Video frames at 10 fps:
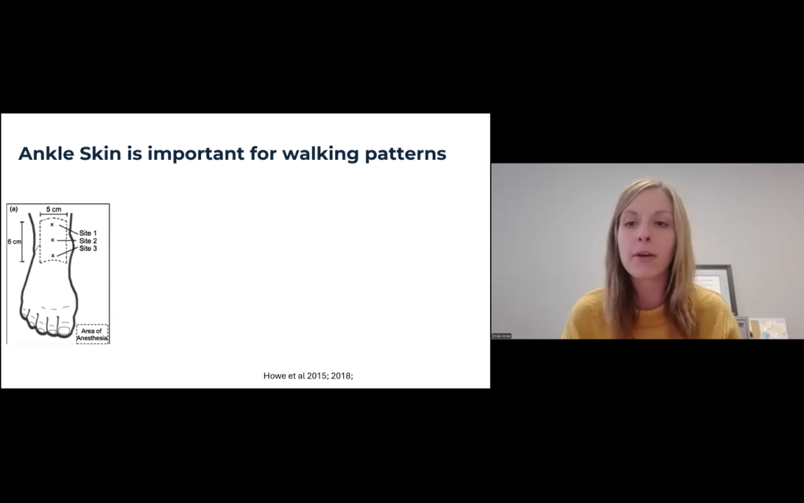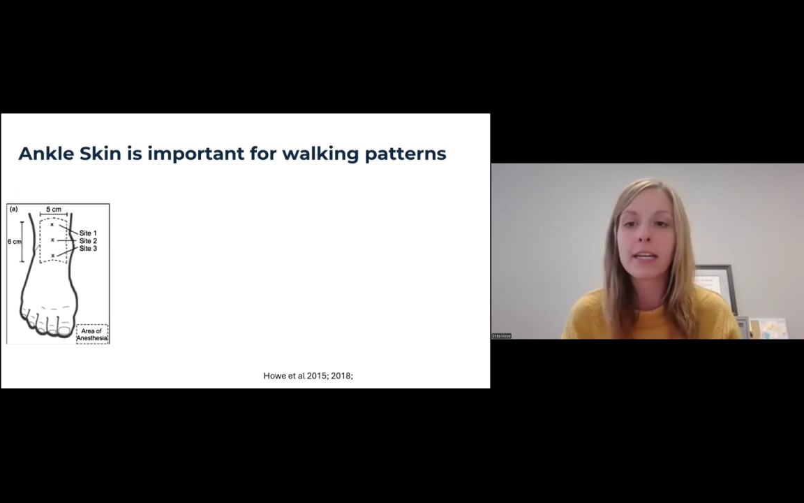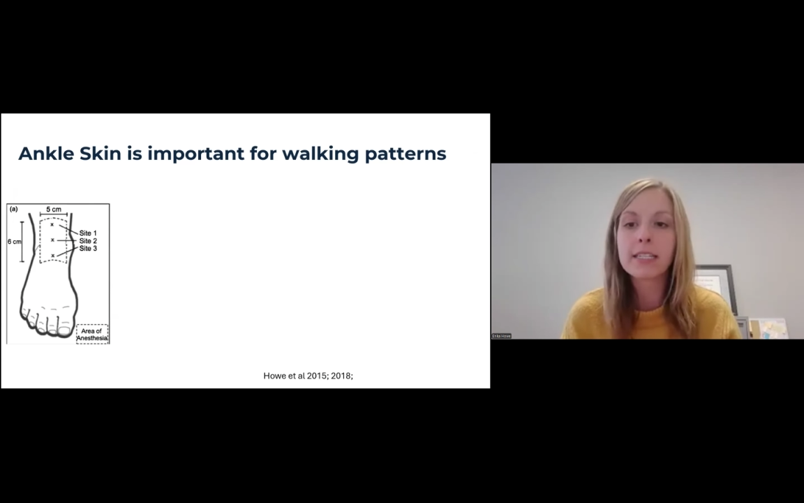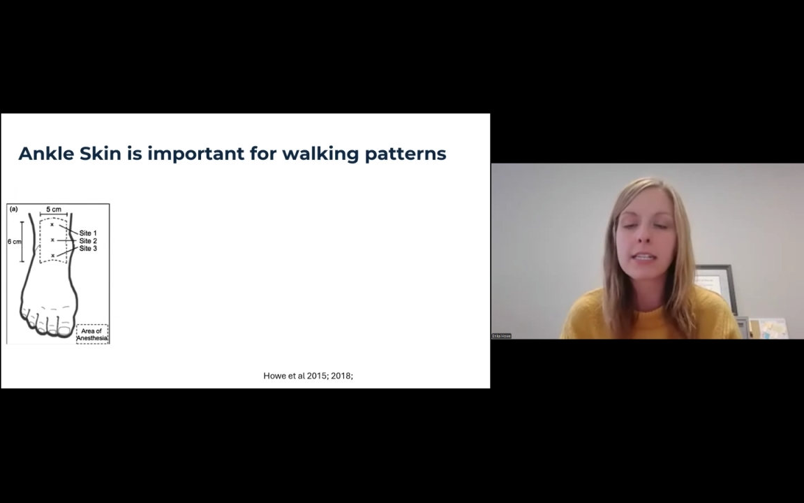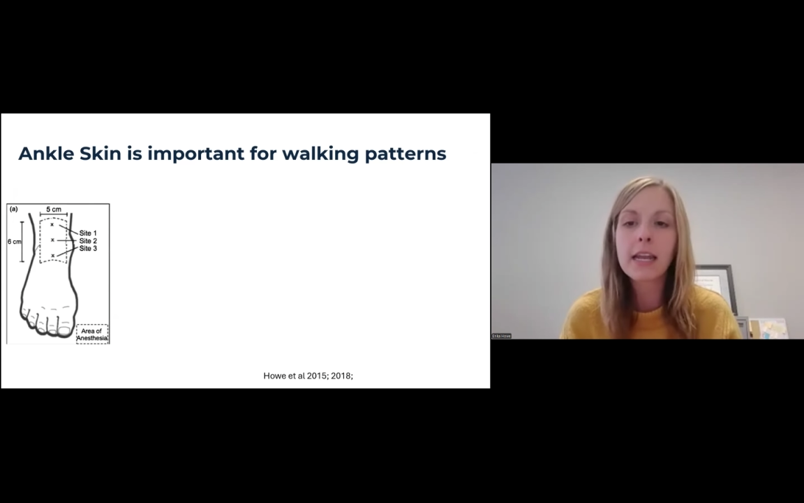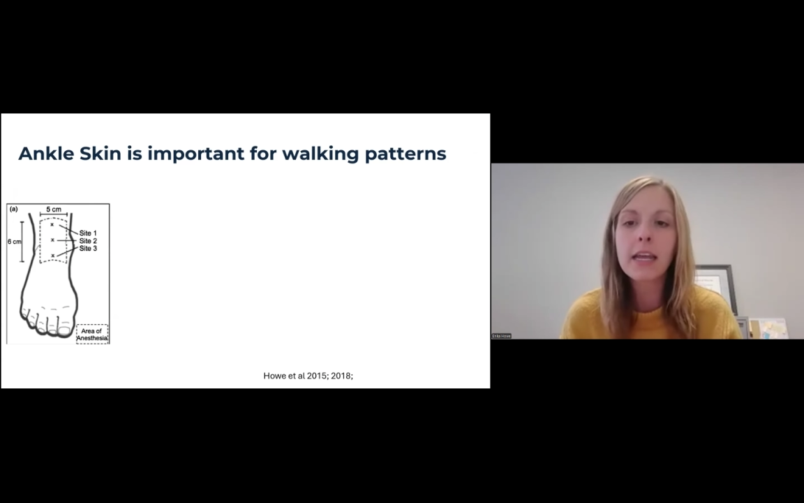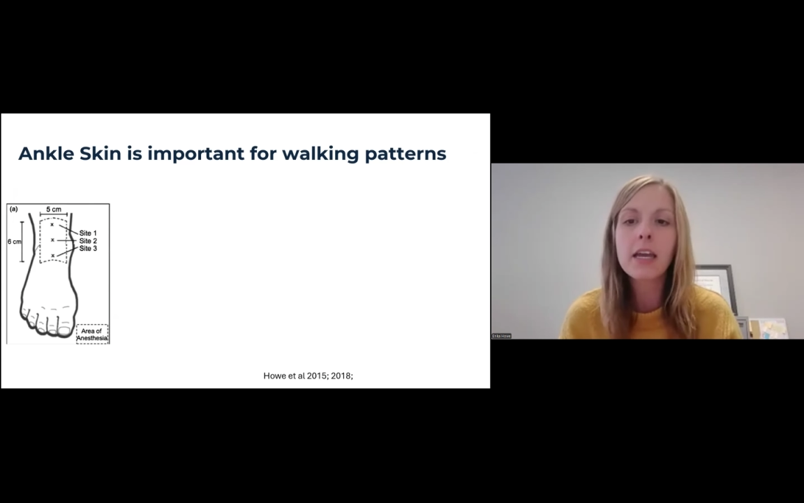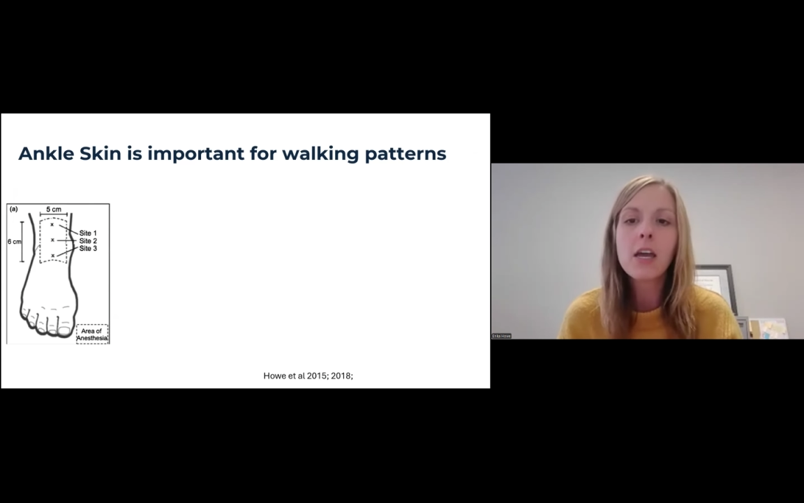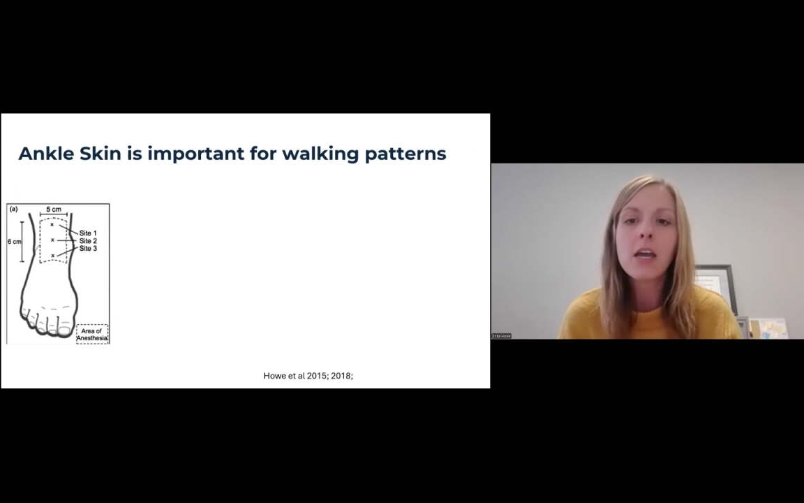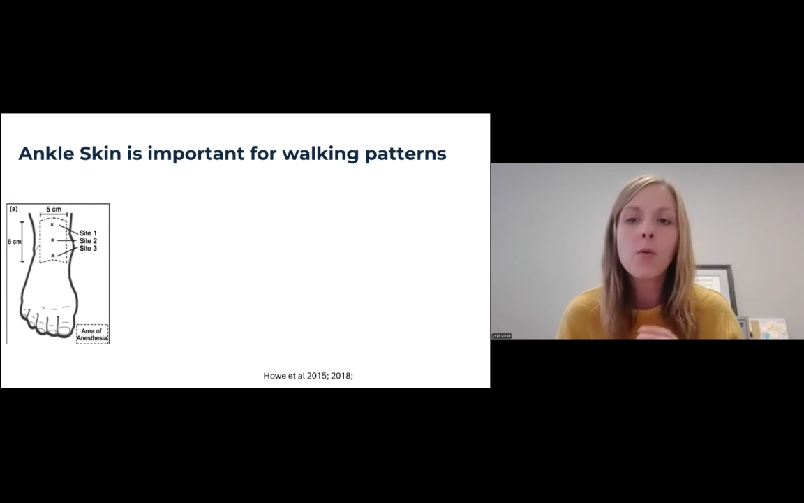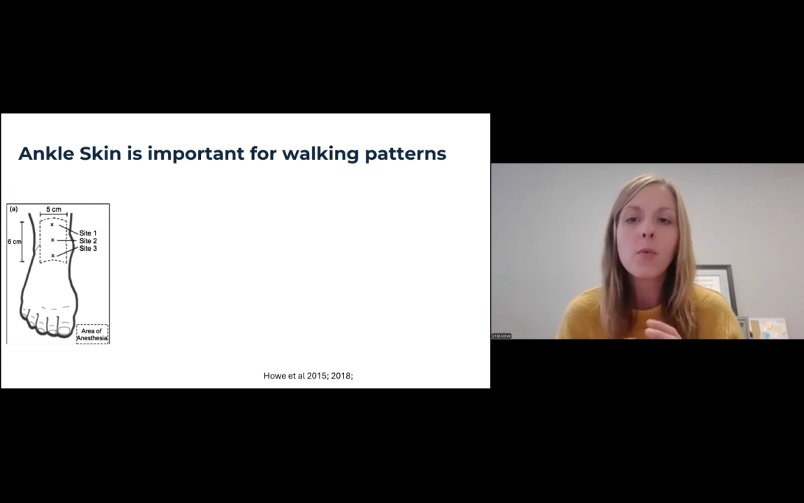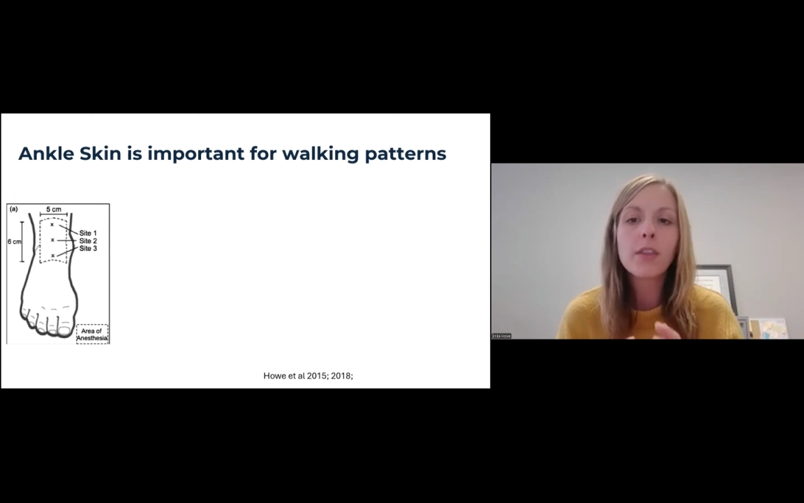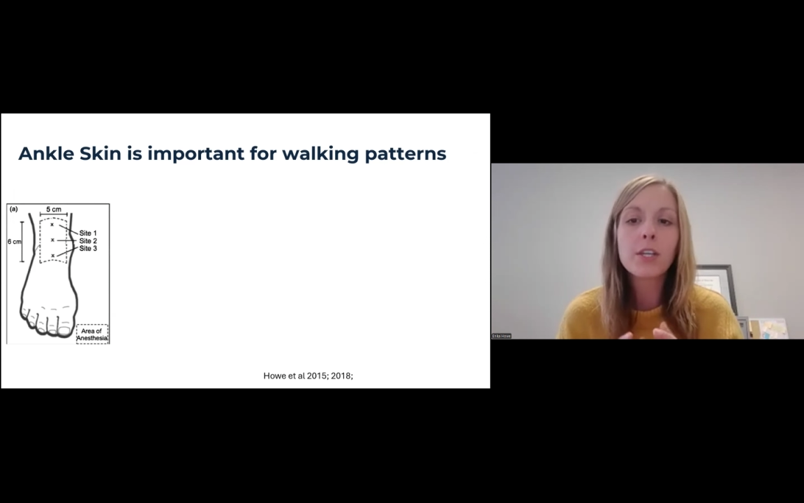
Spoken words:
anesthetic with